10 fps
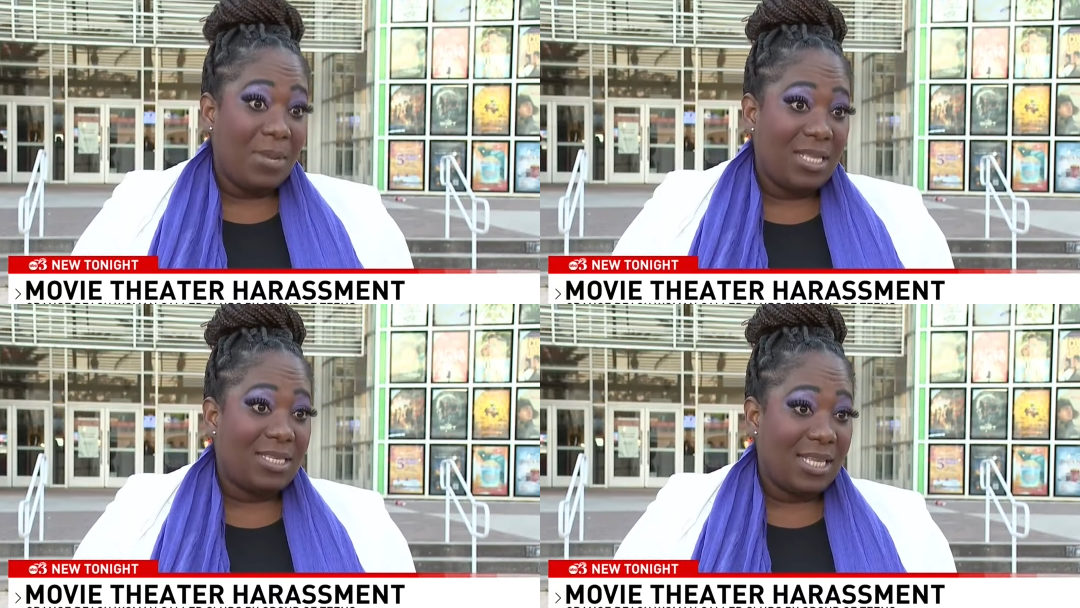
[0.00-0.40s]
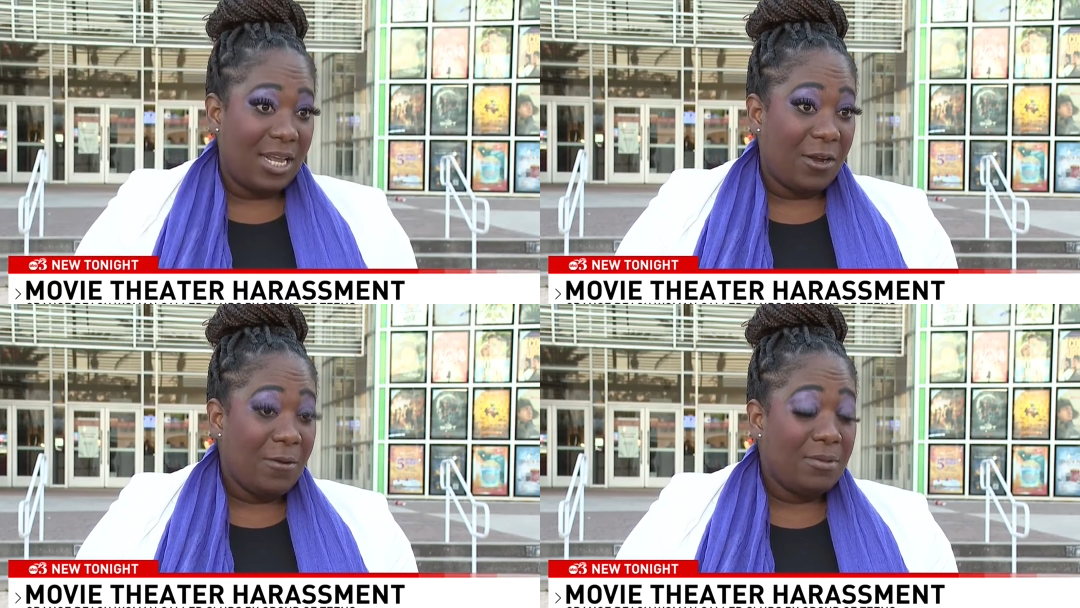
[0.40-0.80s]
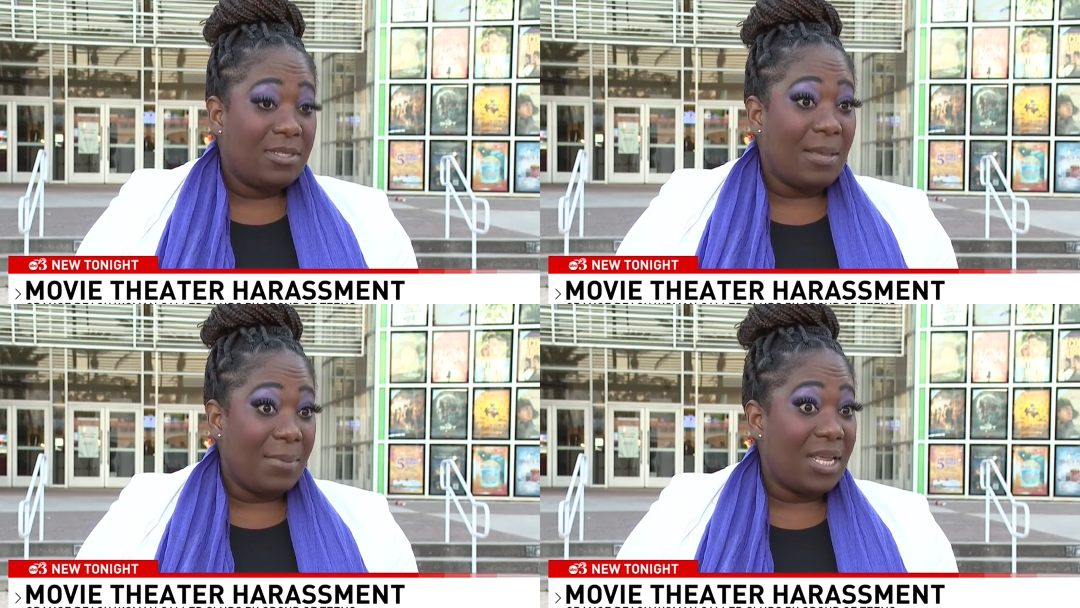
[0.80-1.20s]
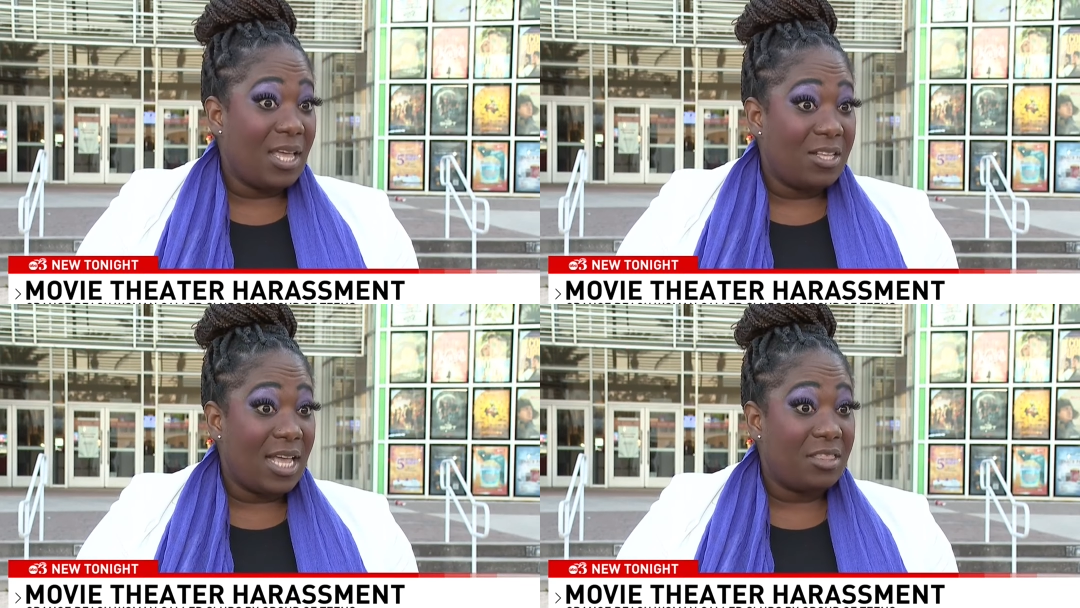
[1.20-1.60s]
minutes later, somebody
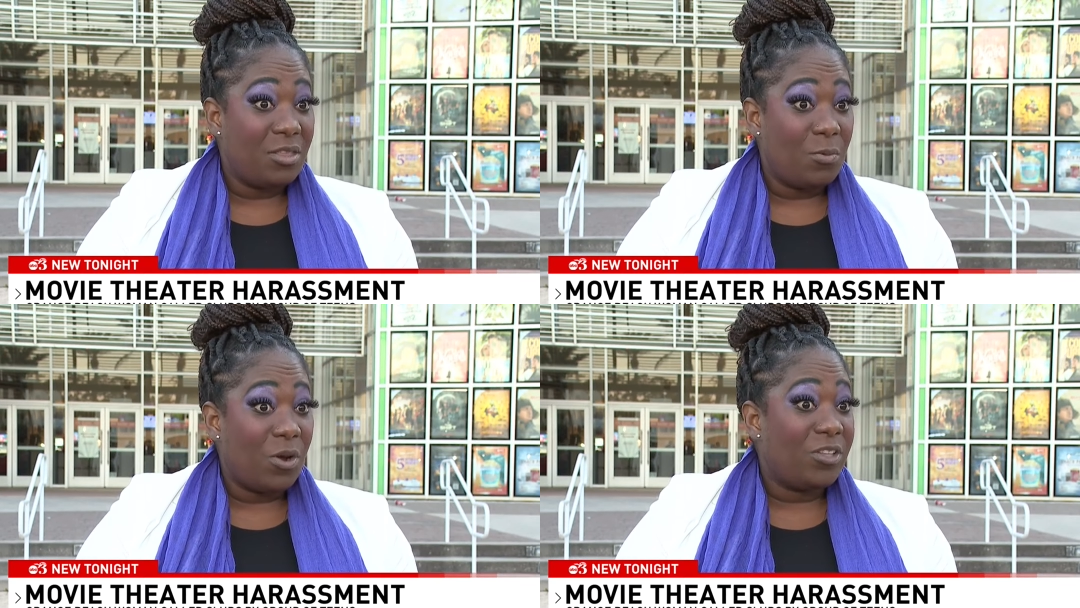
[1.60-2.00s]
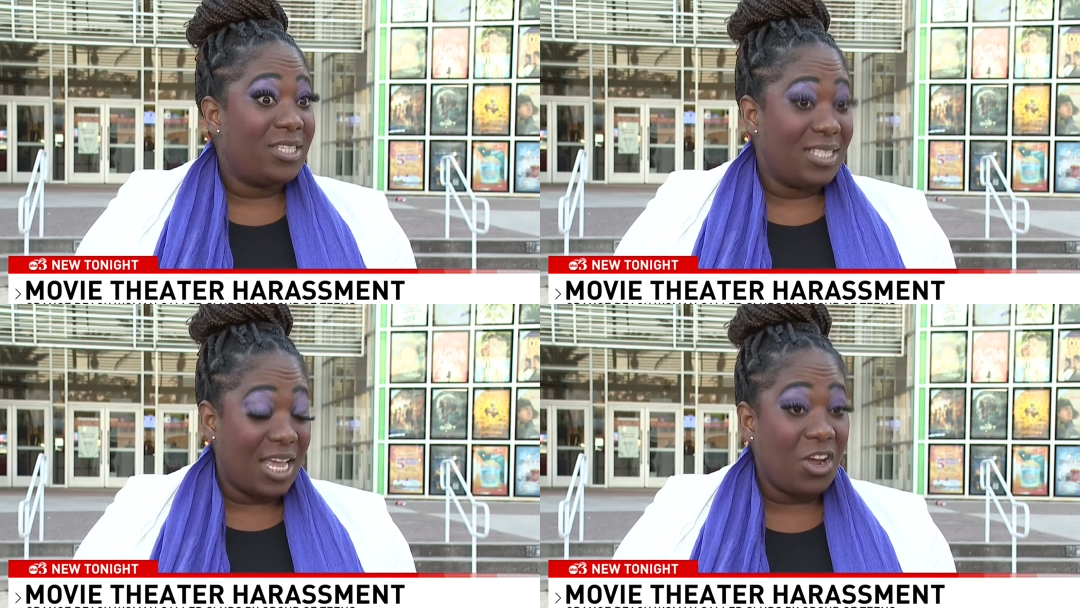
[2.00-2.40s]
yelled out the words